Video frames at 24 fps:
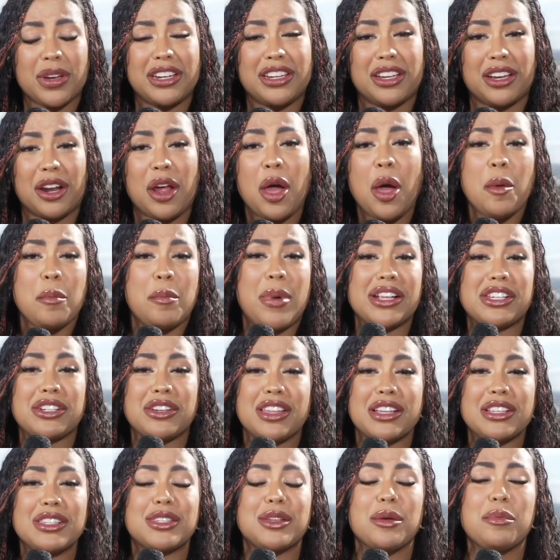opinion, better
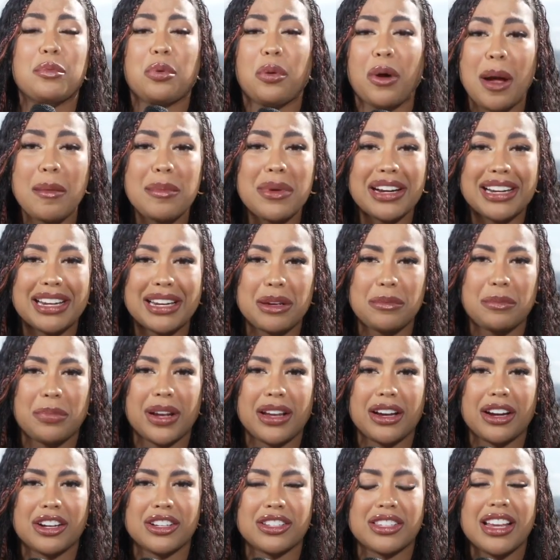than some Premier League
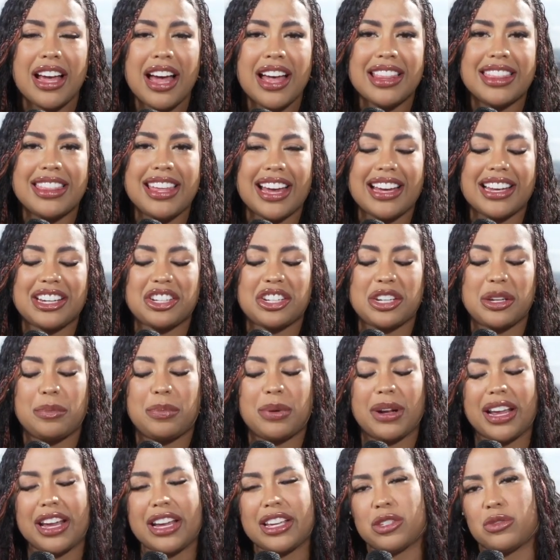players that she
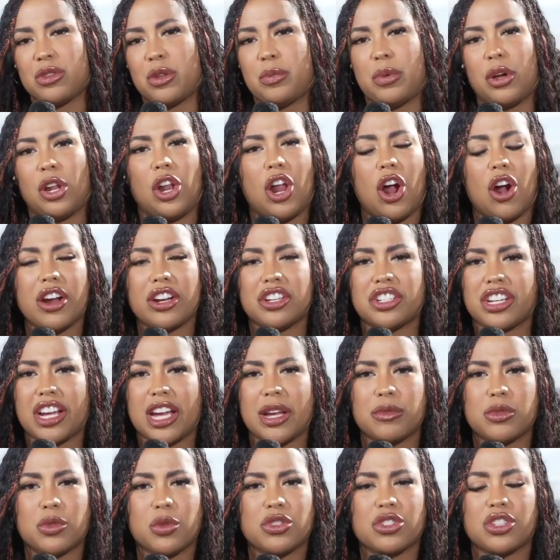plays with. But Lauren
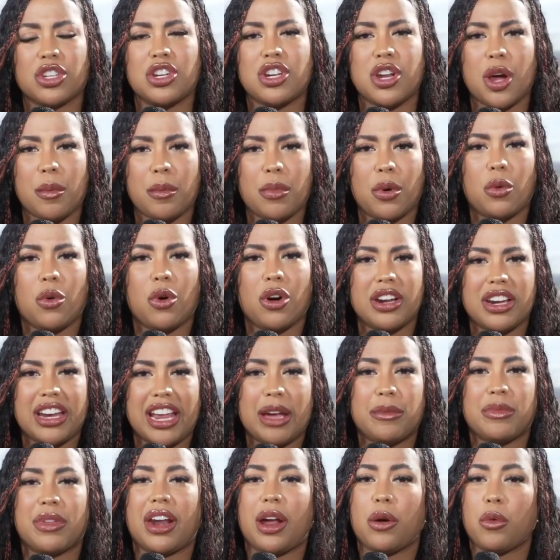James was the number one
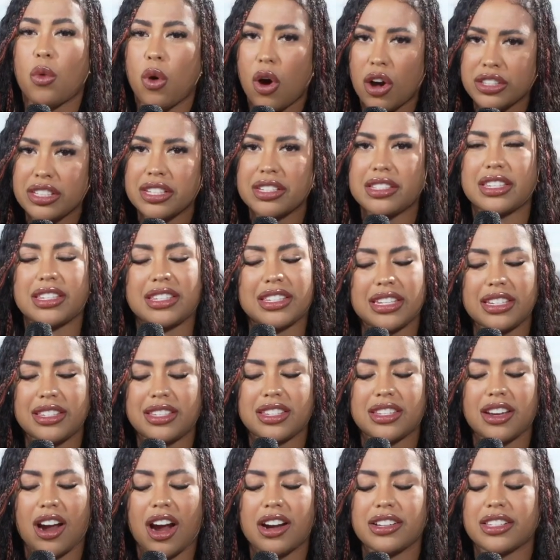name that I wanted to see
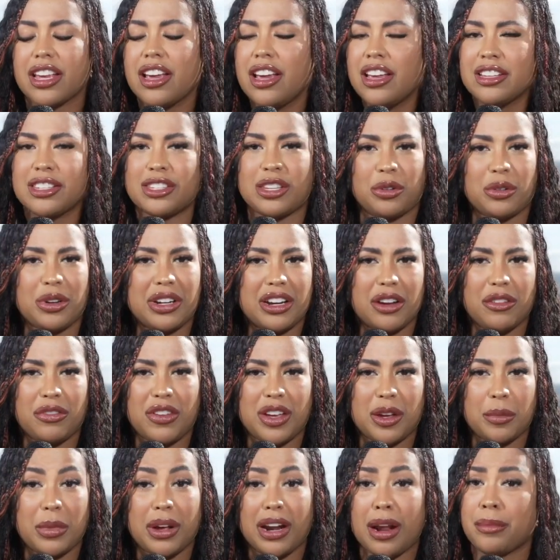start. Sarina
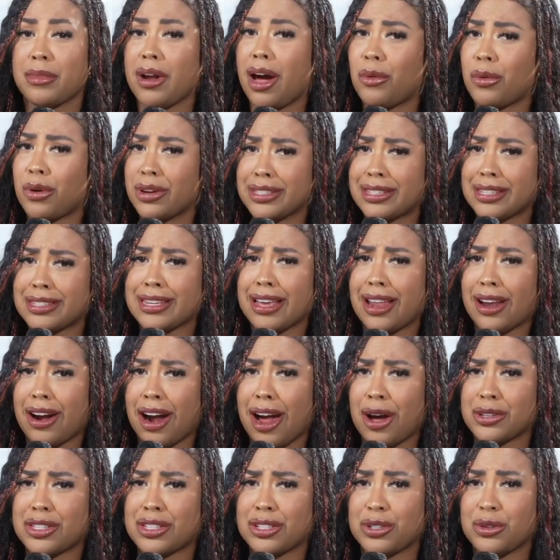Wiegman, I'm not one to tell her
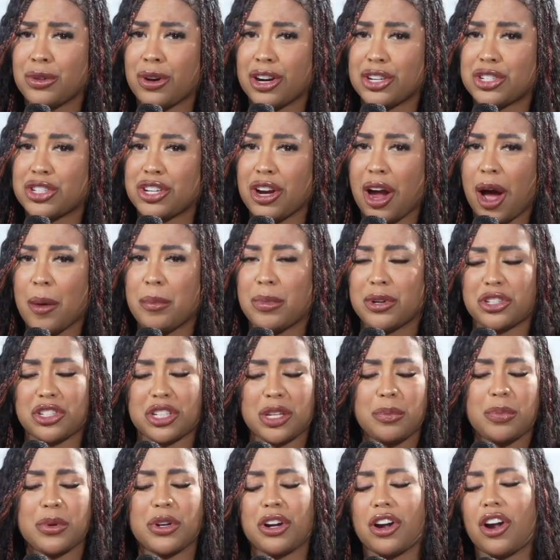how to do her job, but
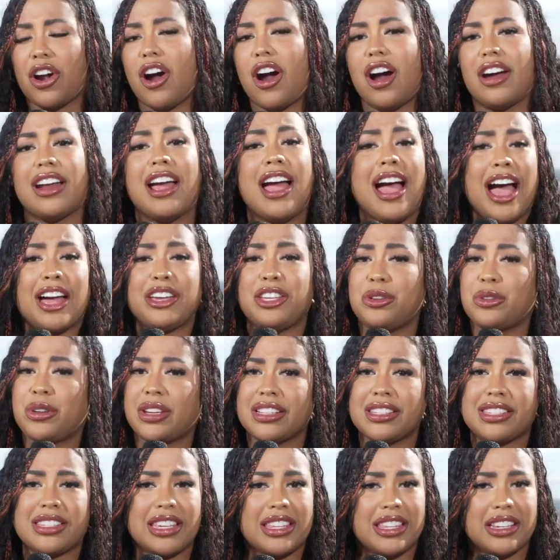she put her on, and you
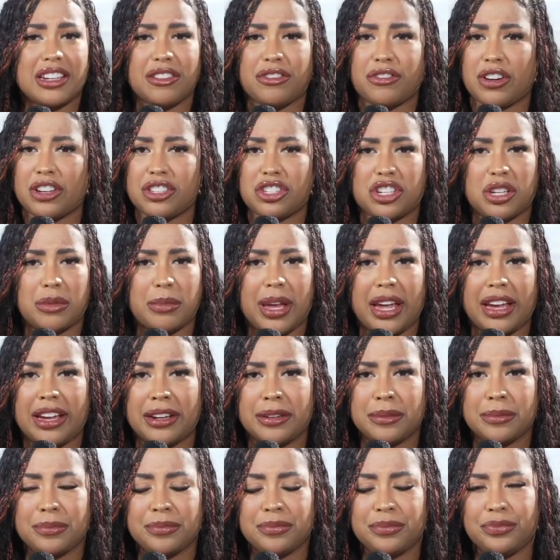can see the difference she made.
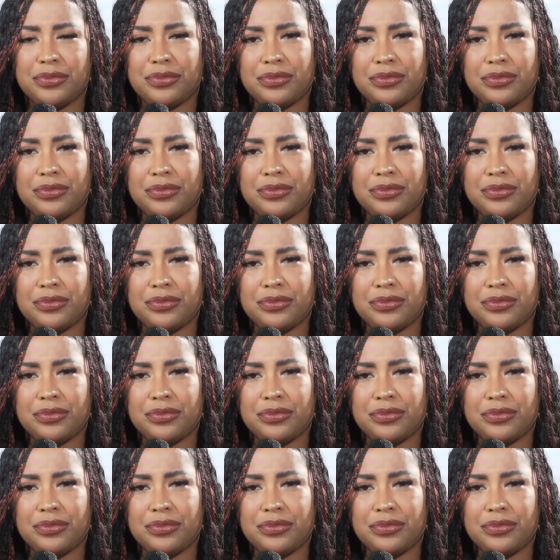